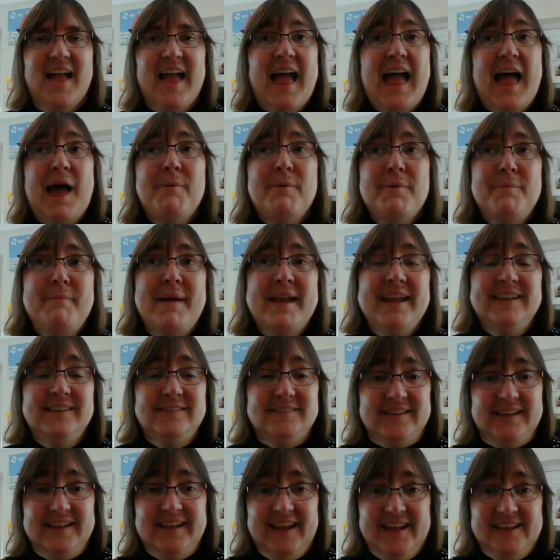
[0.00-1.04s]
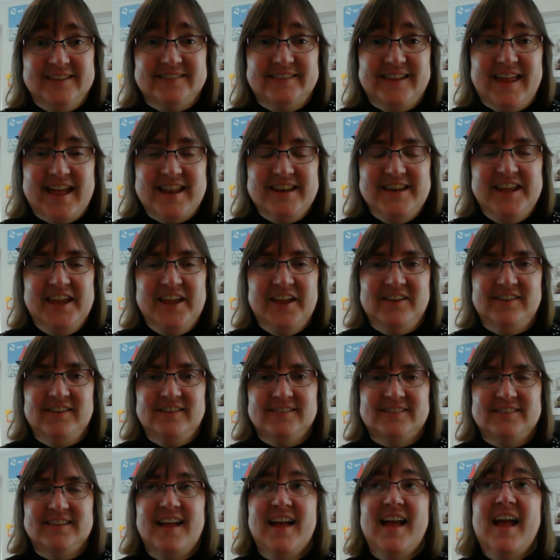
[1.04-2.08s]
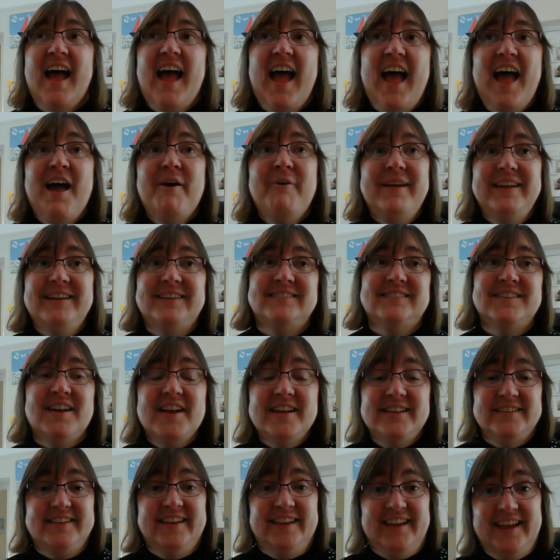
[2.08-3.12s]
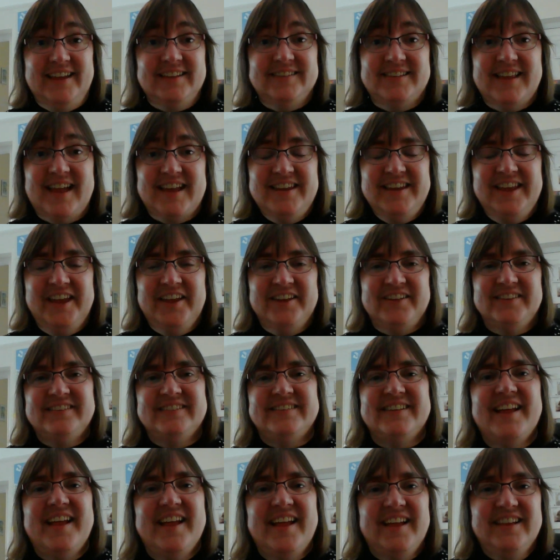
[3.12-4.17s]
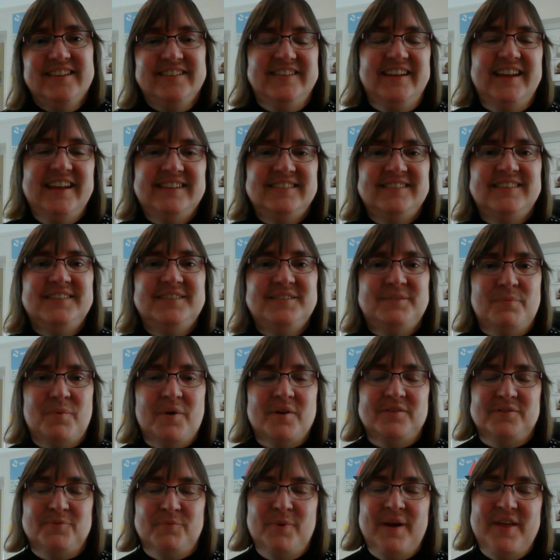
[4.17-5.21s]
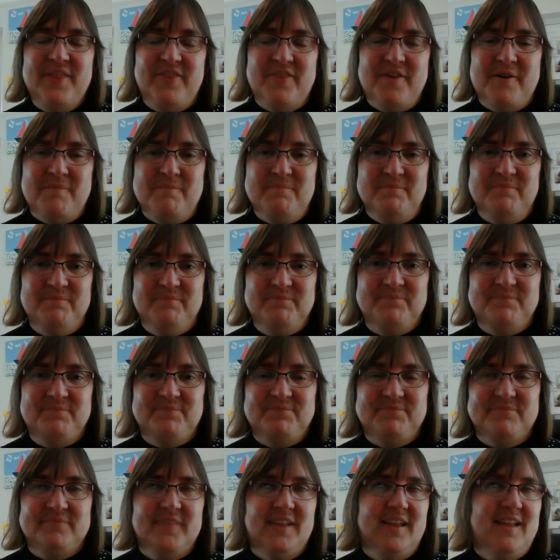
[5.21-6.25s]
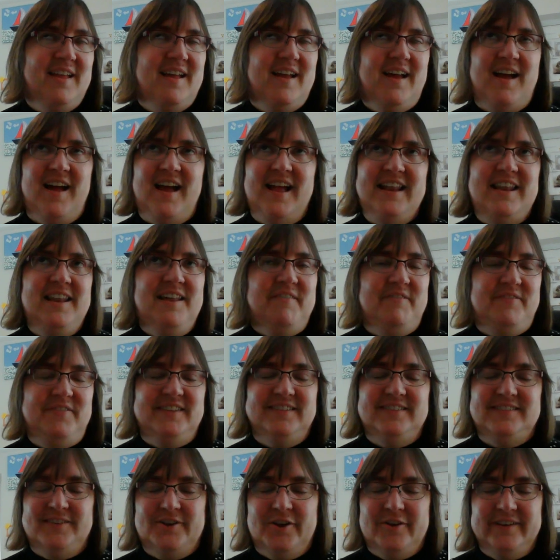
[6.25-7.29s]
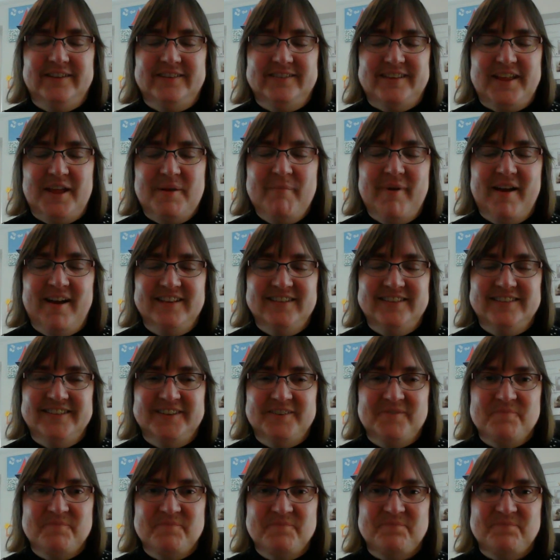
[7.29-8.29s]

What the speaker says: How amazing is that news? How exciting is that news? Jesus was with them. I love this story so much.